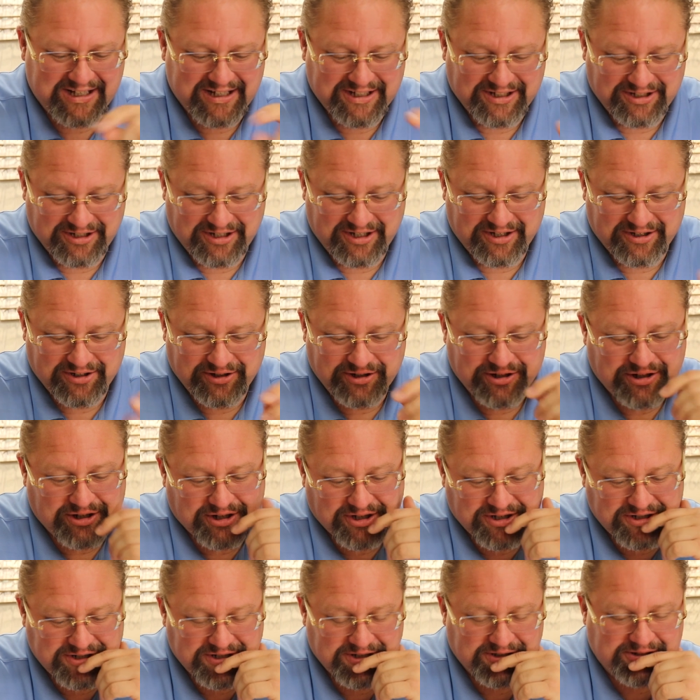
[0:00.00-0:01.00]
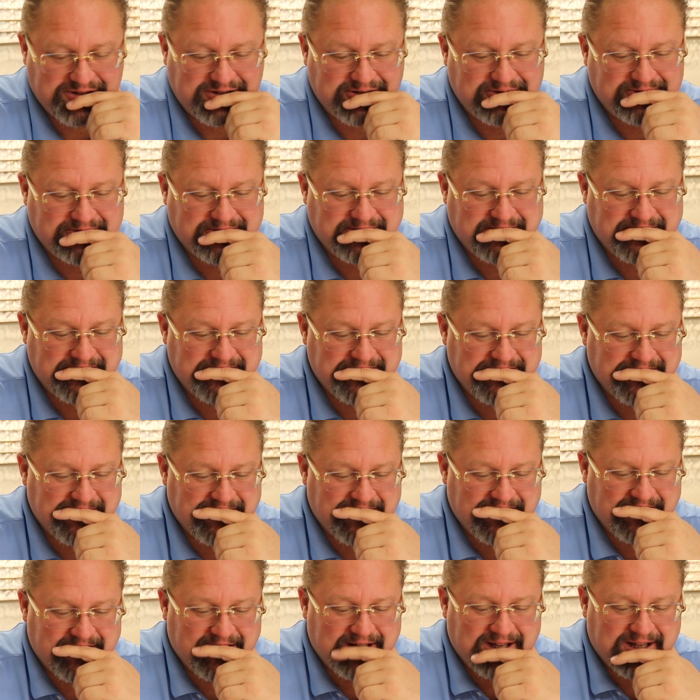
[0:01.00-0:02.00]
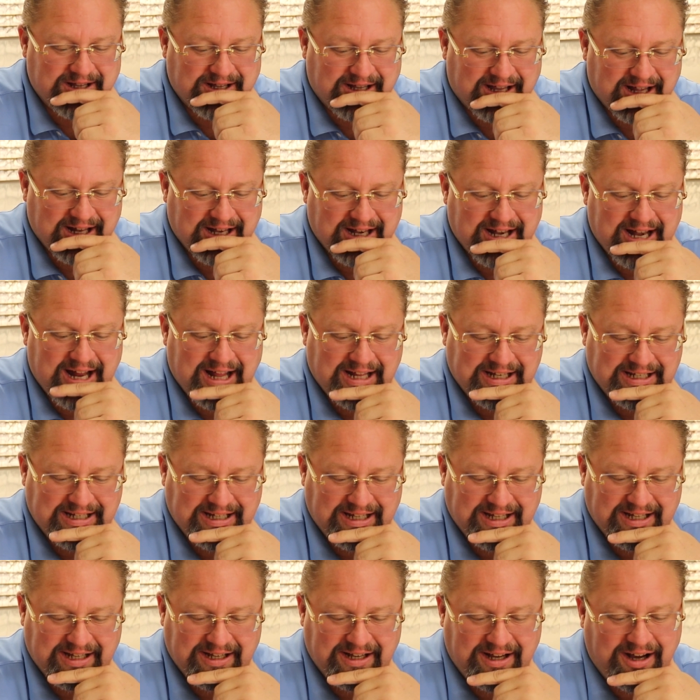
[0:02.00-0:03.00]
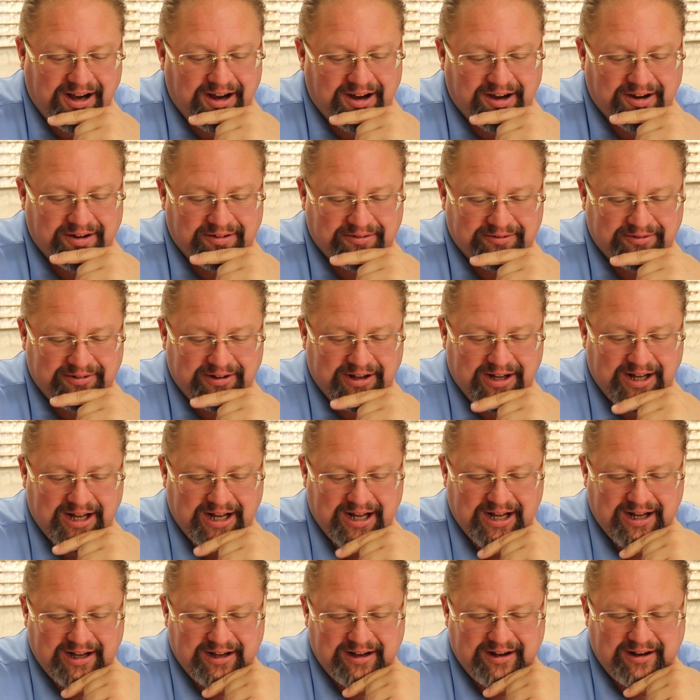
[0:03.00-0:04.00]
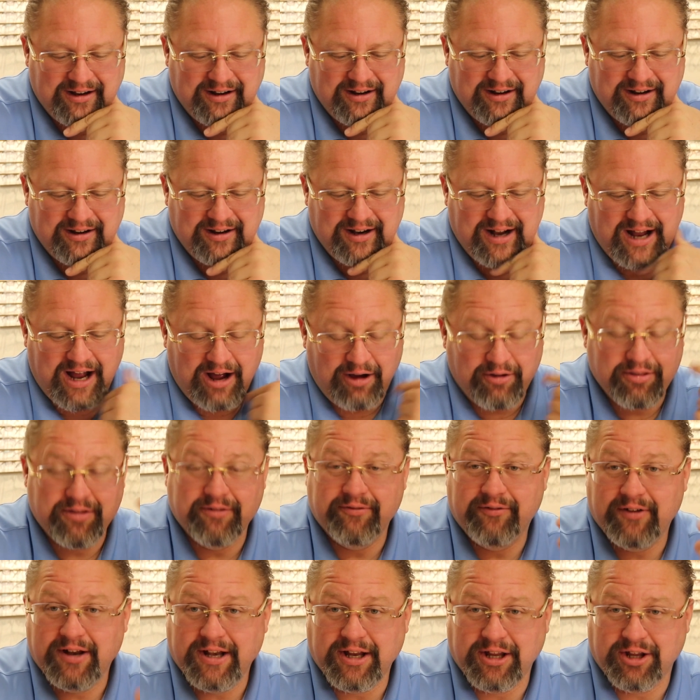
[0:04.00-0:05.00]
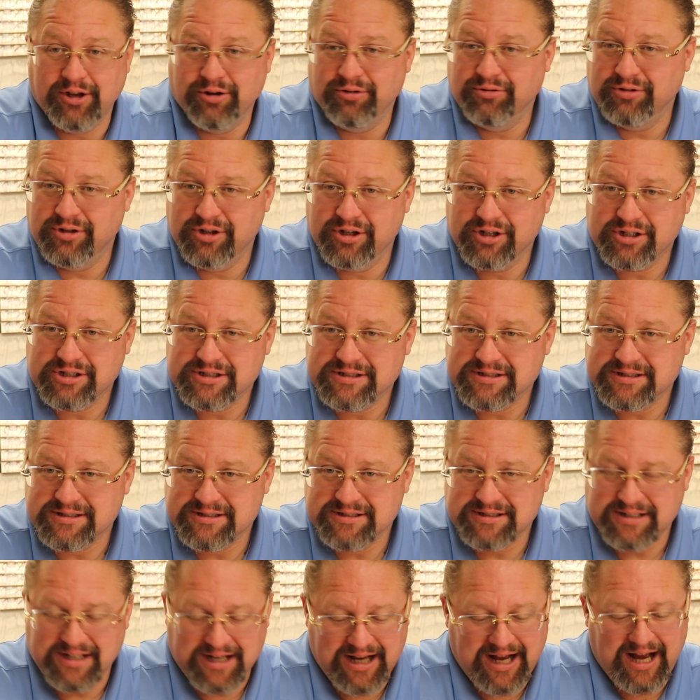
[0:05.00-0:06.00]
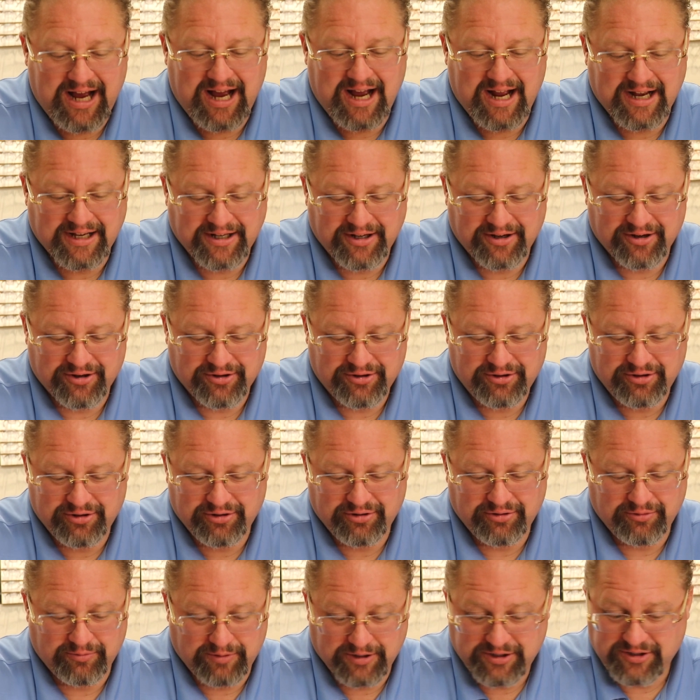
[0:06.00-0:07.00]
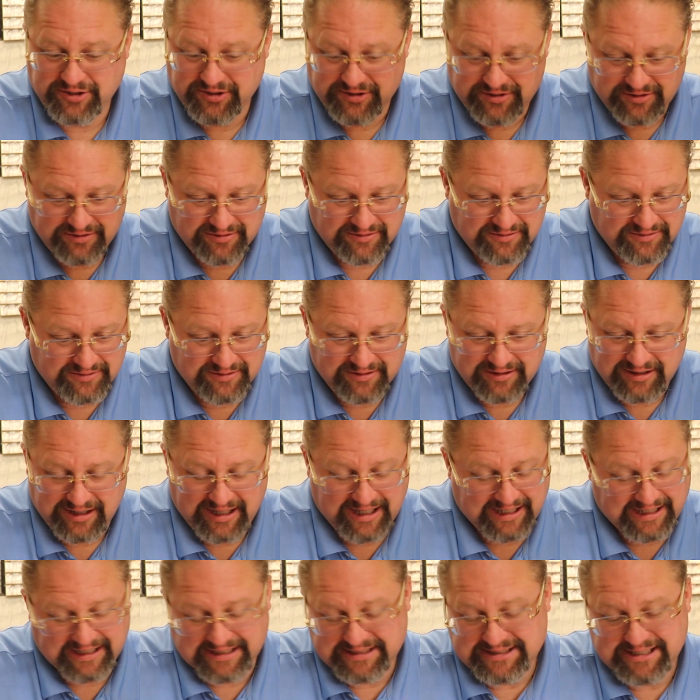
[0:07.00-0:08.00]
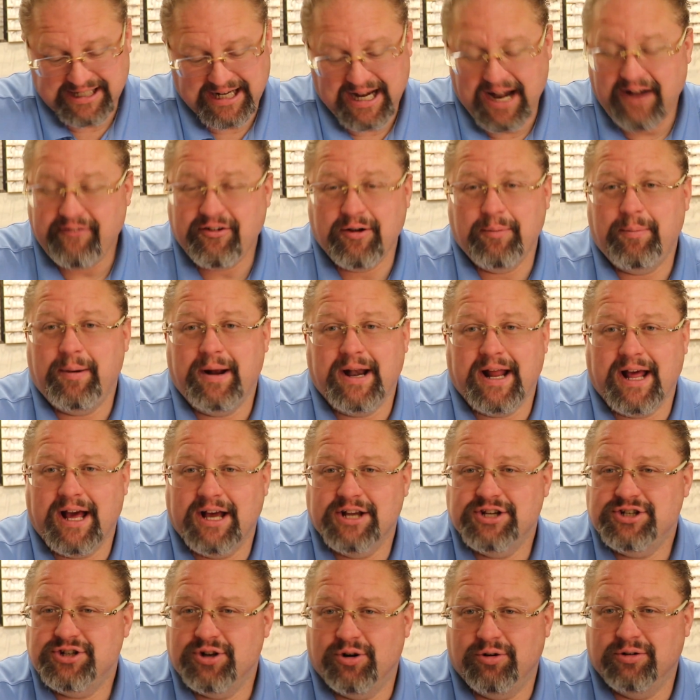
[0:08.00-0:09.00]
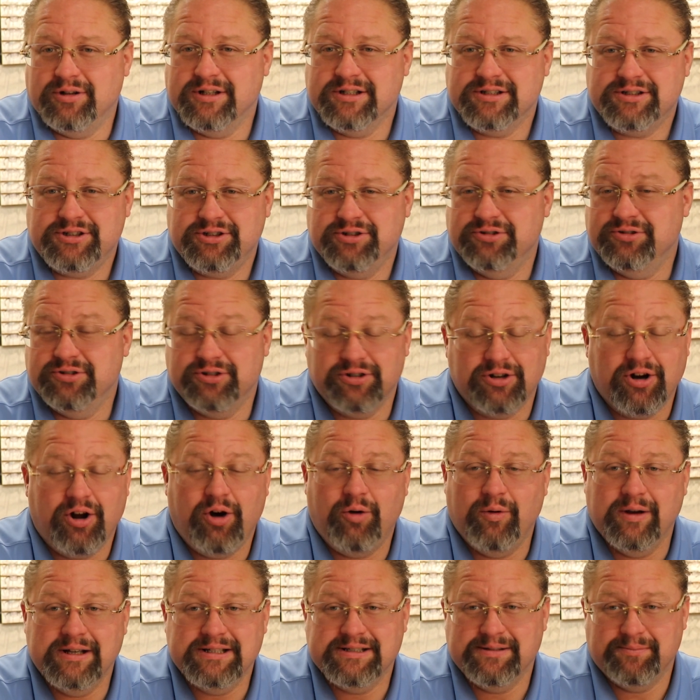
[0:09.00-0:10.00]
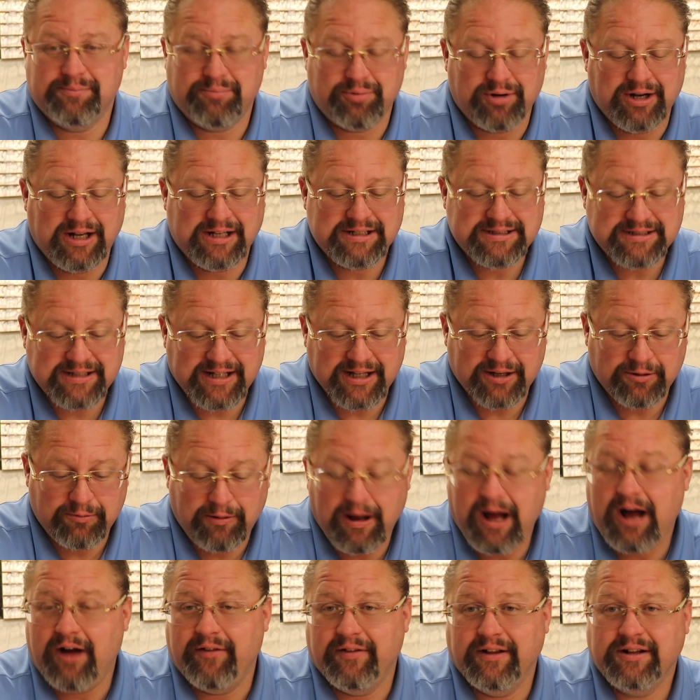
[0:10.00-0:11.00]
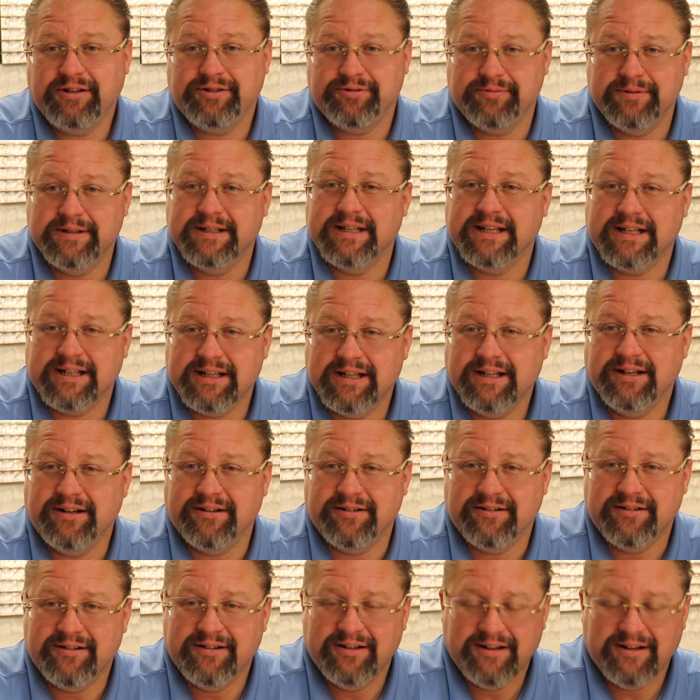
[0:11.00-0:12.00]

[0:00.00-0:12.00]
here you can just get an idea of how the video looks on here too, which, like I said, everybody I show this to, they're always impressed, like, wow, that's really clear.